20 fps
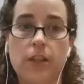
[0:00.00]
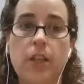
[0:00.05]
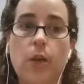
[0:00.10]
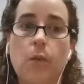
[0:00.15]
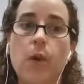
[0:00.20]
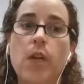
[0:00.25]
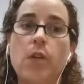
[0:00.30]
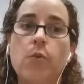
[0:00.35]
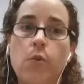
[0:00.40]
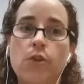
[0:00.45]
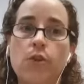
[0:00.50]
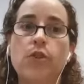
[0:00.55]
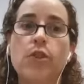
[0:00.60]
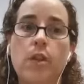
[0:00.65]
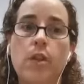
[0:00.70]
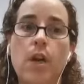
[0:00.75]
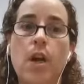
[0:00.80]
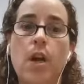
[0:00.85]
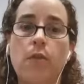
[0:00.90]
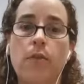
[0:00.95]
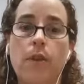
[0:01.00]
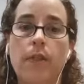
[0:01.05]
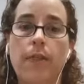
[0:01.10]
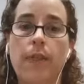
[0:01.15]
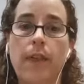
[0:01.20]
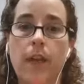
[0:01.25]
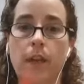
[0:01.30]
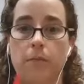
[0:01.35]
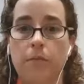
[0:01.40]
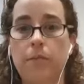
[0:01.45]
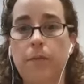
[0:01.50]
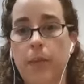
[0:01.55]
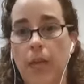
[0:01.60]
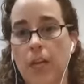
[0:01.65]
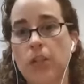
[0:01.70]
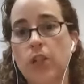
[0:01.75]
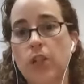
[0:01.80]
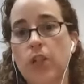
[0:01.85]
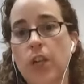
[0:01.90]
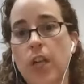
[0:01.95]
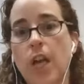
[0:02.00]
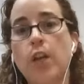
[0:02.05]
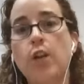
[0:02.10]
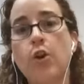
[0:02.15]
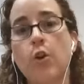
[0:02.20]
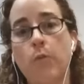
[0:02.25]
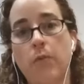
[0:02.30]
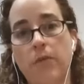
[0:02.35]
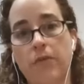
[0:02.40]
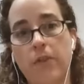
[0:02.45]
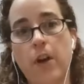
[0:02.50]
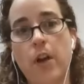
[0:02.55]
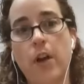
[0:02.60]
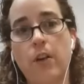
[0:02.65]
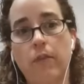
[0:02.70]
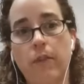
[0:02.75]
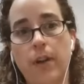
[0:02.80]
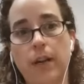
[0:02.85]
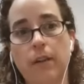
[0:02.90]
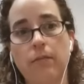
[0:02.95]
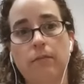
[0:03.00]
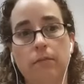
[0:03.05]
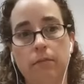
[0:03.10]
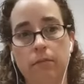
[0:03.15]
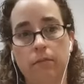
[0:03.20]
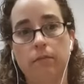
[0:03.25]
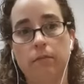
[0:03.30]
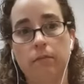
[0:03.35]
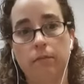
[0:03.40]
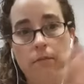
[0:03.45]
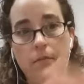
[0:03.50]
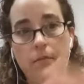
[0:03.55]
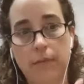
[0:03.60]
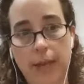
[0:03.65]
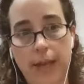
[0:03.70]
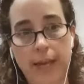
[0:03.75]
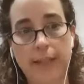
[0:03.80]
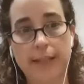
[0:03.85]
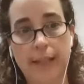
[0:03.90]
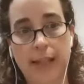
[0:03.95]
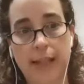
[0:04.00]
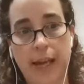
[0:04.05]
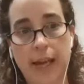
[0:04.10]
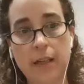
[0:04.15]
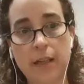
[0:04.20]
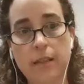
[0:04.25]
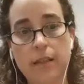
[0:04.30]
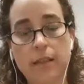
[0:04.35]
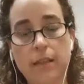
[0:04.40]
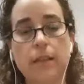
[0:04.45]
So we'd want to know that chair you're preferring has that.